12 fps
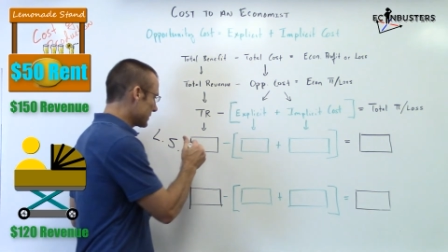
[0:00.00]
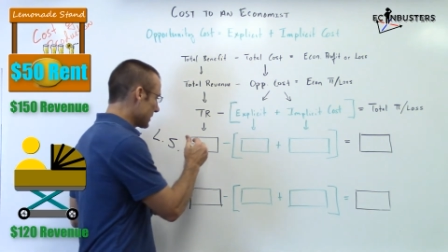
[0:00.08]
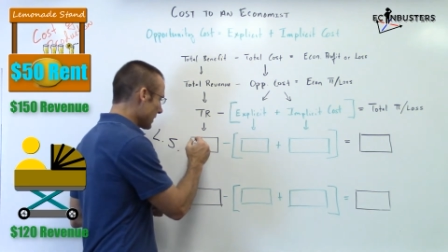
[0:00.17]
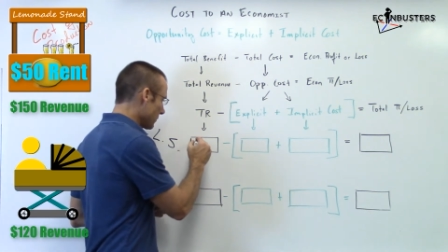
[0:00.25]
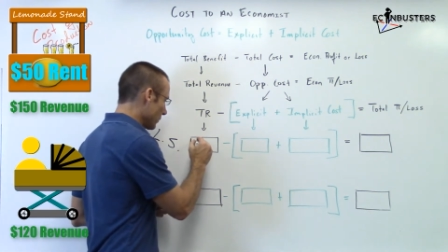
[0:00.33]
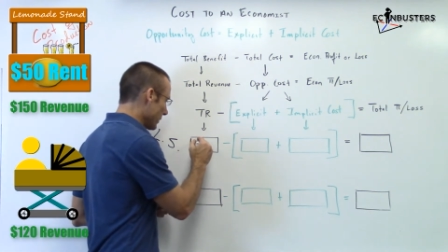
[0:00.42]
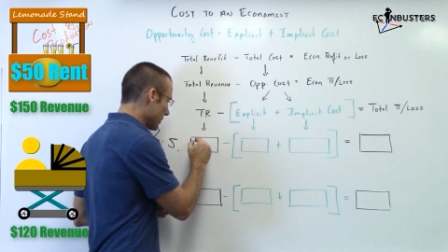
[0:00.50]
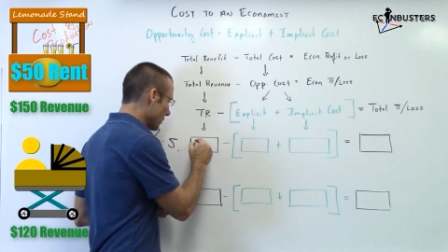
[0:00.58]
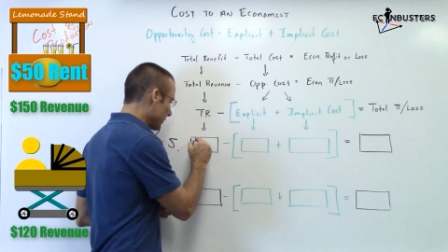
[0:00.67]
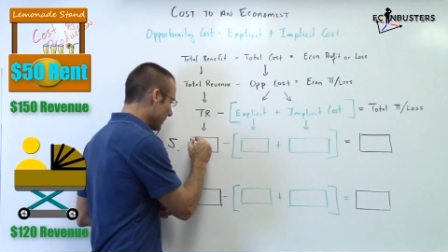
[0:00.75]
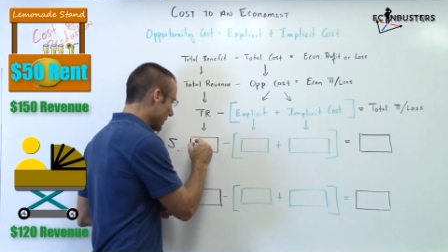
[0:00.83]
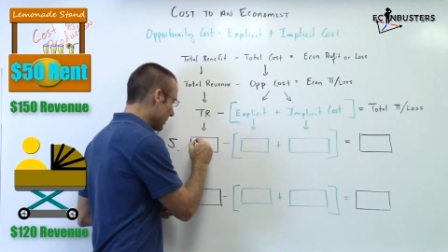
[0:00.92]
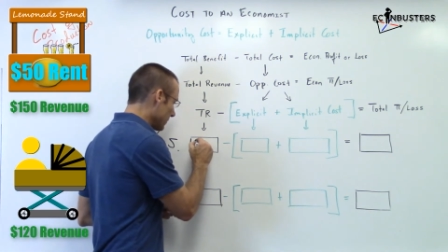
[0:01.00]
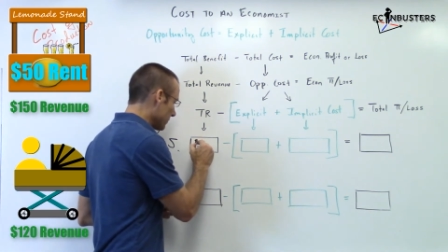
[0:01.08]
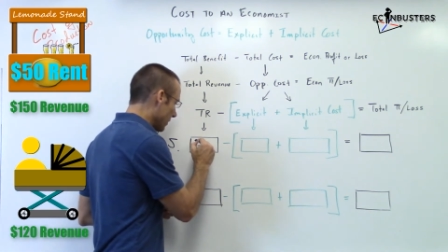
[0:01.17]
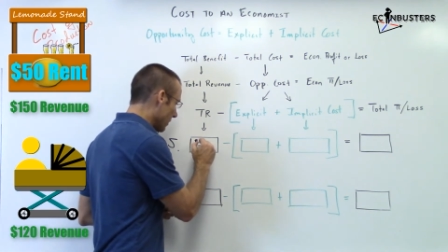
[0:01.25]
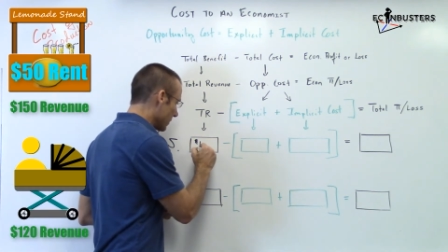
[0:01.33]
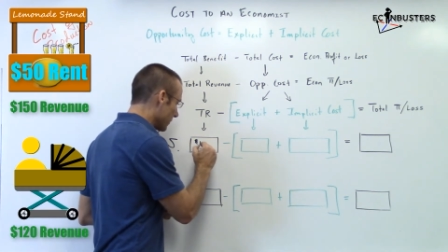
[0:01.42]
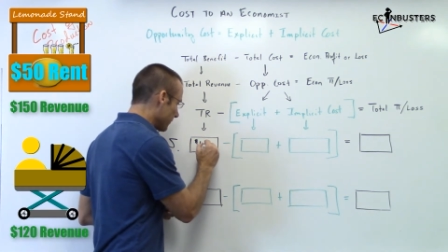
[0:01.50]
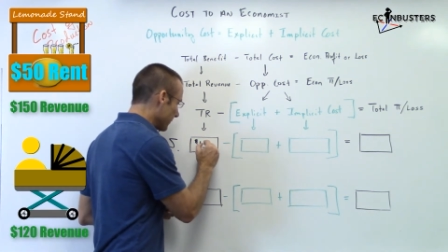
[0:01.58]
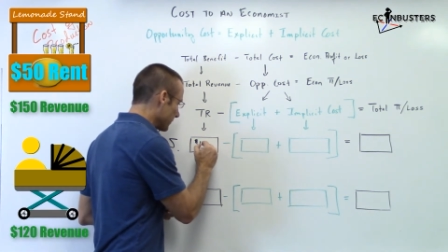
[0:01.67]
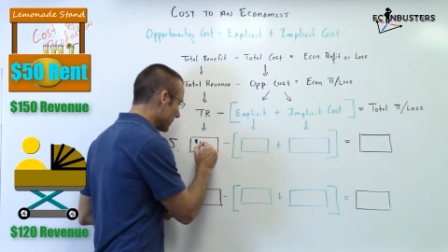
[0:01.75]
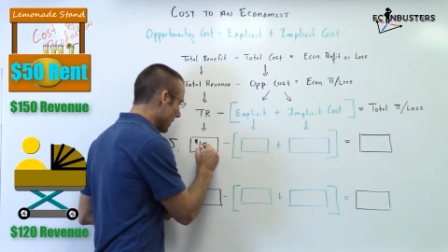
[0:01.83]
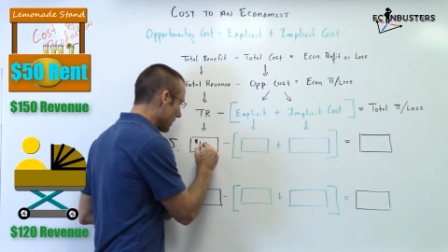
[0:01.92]
stand? We know what that is,
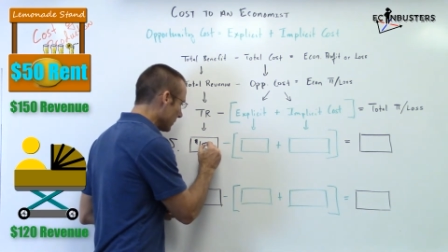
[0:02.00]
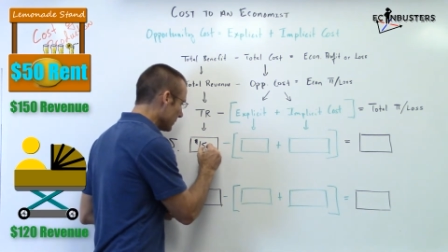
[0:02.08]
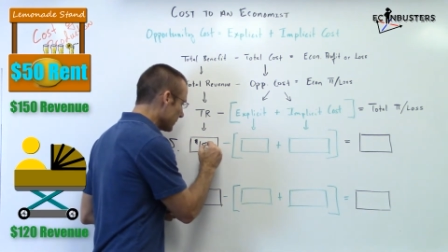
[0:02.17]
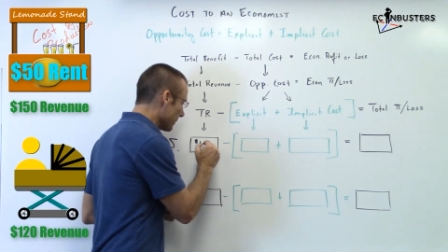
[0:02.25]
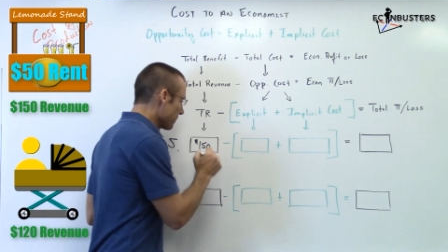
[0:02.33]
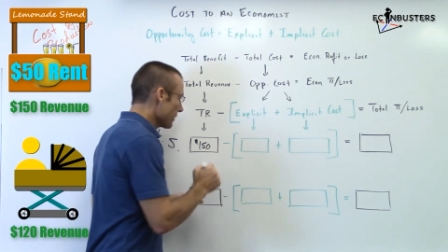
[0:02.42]
$150.